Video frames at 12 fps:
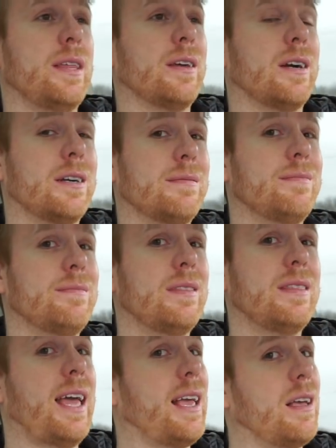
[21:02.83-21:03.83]
either.
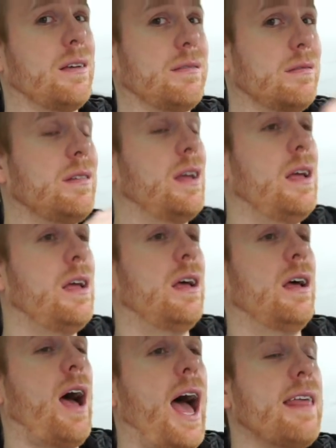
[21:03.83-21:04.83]
Like
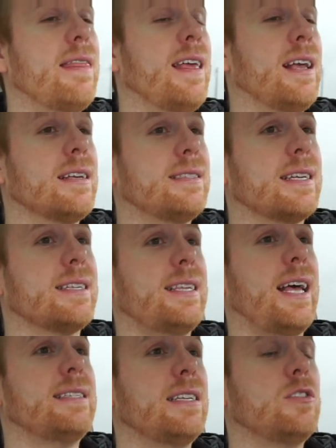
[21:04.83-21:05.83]
I think
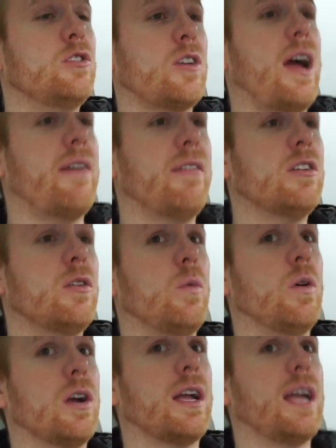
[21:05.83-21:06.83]
success is driving to
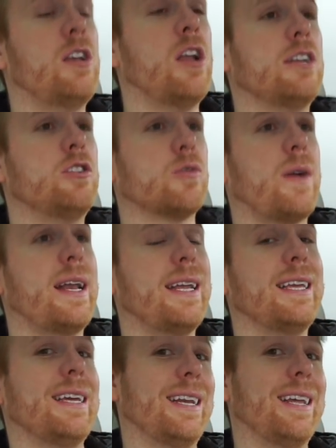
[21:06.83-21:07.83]
work and not
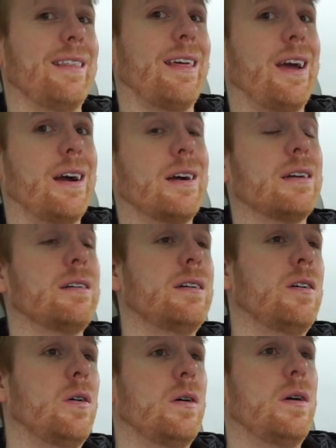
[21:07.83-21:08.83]
dreading getting there.
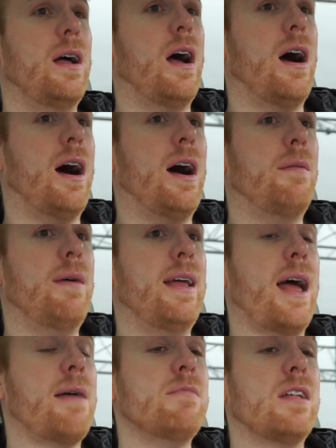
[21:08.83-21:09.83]
Um,
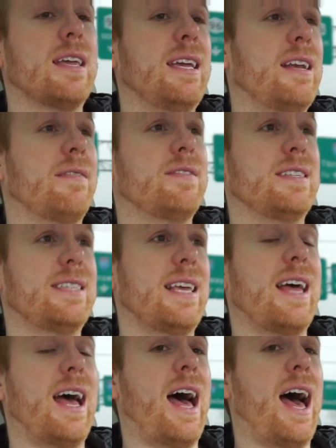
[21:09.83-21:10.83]
and I'm lucky enough to say
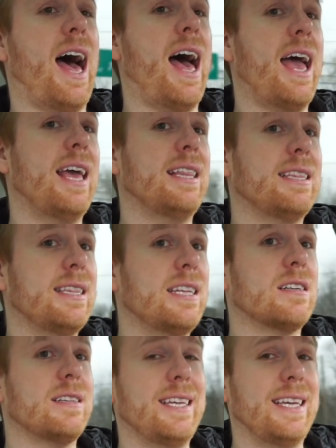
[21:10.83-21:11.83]
that I
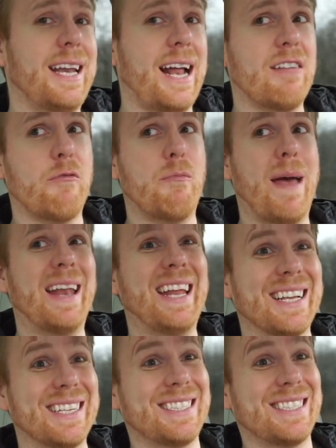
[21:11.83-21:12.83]
literally get out of bed
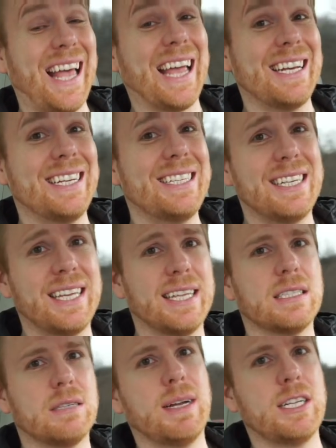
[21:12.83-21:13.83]
excited to
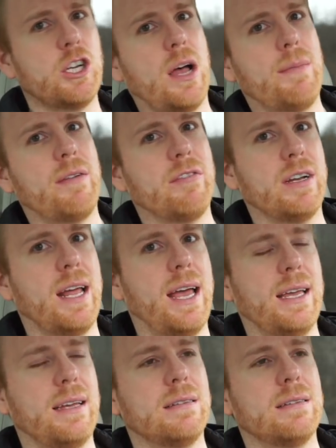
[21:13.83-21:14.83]
get to my job every day.